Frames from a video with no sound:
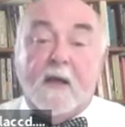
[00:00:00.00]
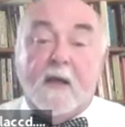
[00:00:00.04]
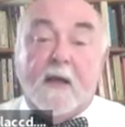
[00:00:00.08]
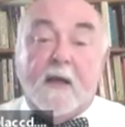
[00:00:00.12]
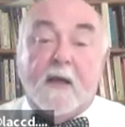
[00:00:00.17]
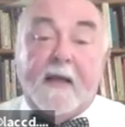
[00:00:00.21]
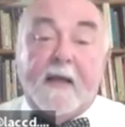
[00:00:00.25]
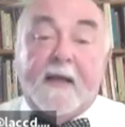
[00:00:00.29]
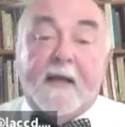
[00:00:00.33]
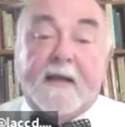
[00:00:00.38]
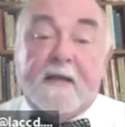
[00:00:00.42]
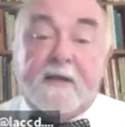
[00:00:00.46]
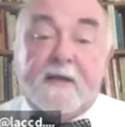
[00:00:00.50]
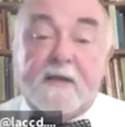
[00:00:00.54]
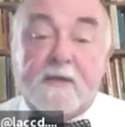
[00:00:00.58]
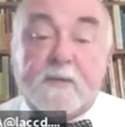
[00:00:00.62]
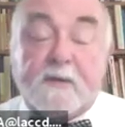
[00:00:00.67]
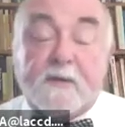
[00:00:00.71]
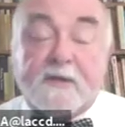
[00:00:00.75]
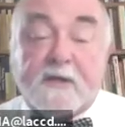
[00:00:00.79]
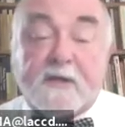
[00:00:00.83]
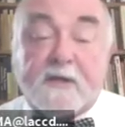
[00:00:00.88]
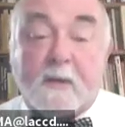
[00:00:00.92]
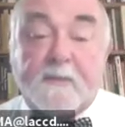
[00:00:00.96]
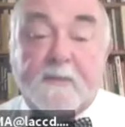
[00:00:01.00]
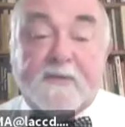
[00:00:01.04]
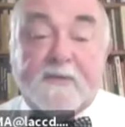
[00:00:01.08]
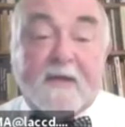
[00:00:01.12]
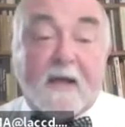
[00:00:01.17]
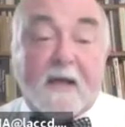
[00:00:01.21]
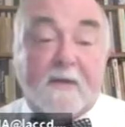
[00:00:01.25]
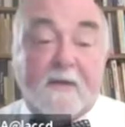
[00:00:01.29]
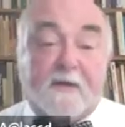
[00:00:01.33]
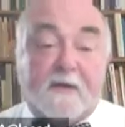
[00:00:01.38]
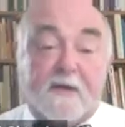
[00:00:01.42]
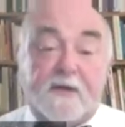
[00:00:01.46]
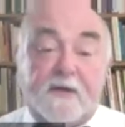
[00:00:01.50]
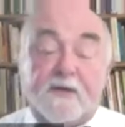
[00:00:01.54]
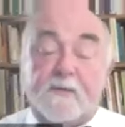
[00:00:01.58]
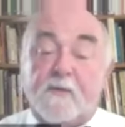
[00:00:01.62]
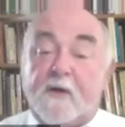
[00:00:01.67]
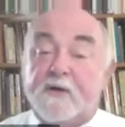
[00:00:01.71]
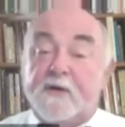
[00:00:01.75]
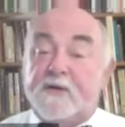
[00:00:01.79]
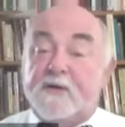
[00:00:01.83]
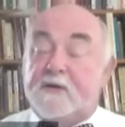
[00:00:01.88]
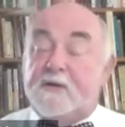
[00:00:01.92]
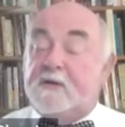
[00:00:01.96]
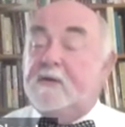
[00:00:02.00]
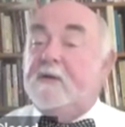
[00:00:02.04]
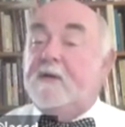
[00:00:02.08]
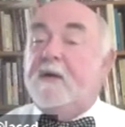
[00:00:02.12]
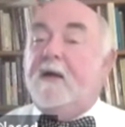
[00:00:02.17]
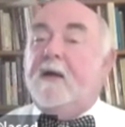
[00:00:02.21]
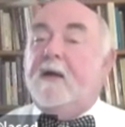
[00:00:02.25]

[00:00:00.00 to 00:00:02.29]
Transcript: uh, any dish which comes out of a dishwasher.